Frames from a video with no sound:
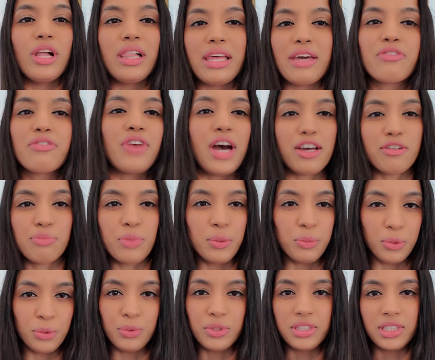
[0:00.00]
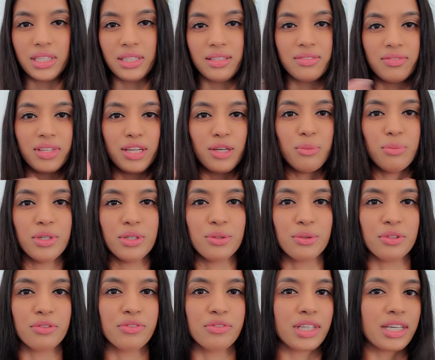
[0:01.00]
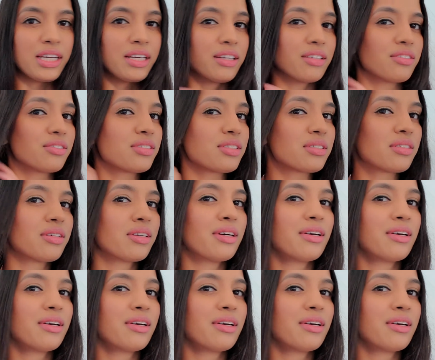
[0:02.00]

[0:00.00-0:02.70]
like 5 people will see this video, but who the fuck cares?